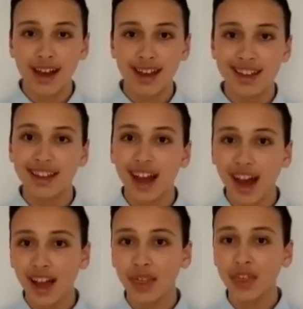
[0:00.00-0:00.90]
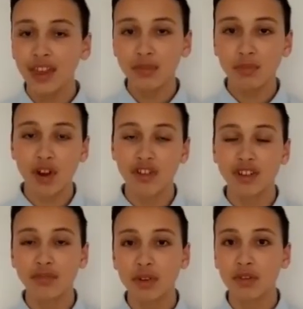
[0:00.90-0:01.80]
Hi. I think the
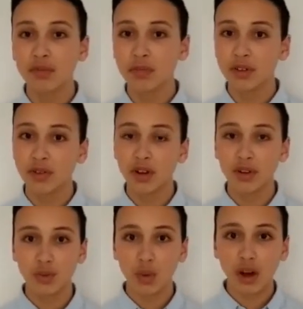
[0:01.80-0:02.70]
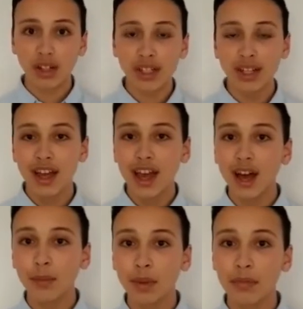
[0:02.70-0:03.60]
project Mirror Mirror on the Wall
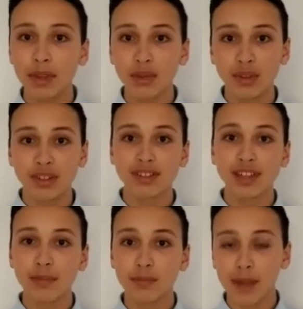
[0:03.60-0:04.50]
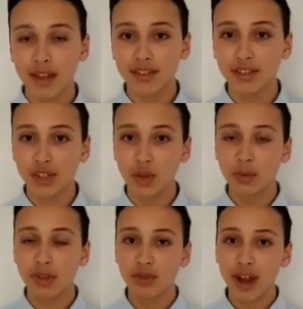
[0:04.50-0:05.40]
helped me to understand better
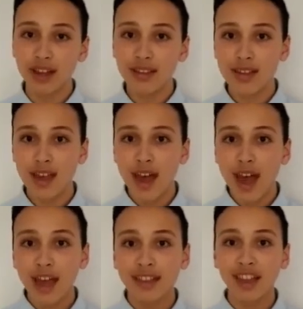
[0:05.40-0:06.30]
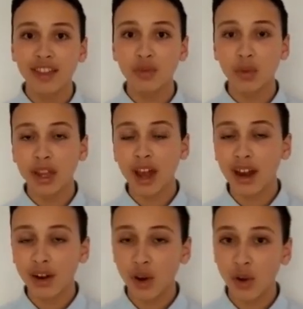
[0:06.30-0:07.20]
human rights and that we
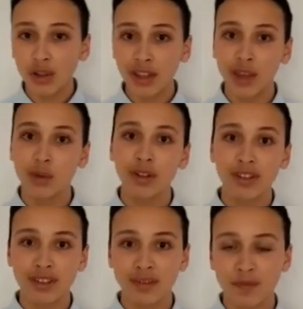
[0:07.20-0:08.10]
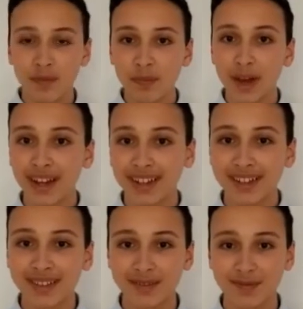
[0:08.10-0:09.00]
are all equals. Bye.